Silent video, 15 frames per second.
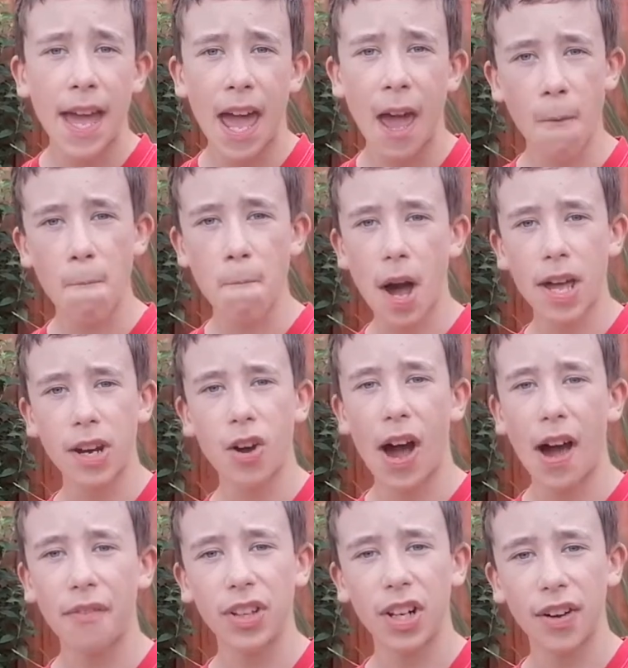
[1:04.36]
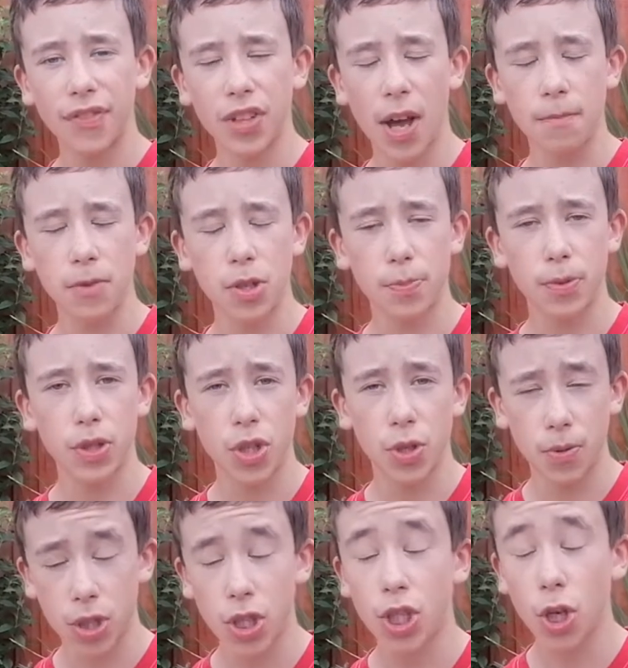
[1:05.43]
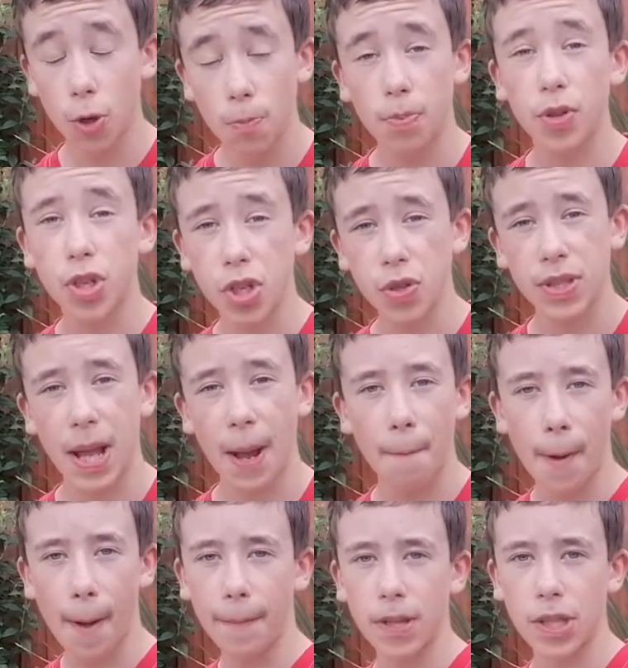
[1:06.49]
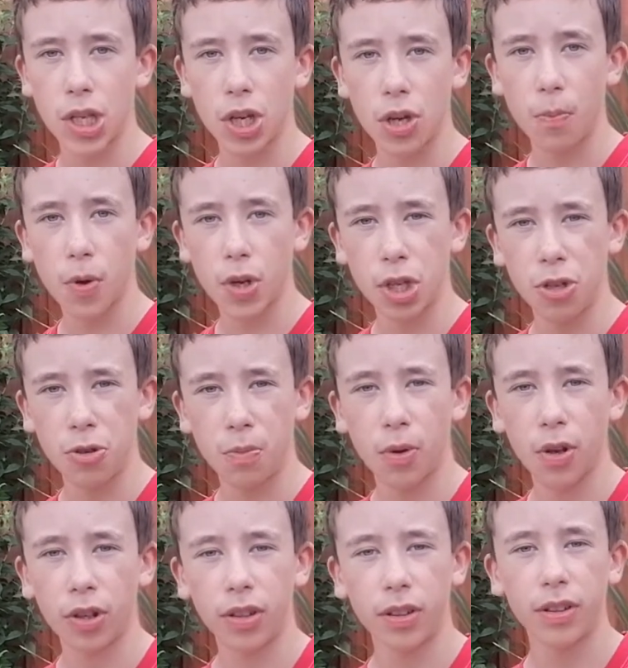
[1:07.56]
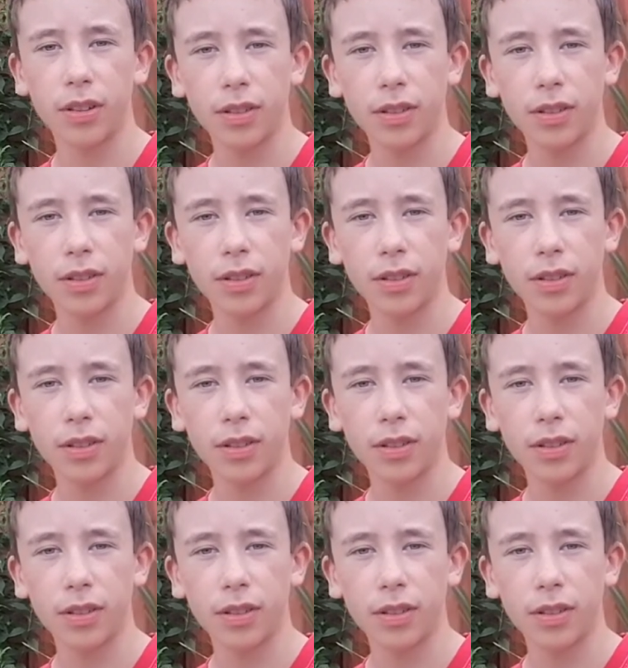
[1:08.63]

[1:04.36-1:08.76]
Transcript: it might not have enough time to produce that pepper to what you want.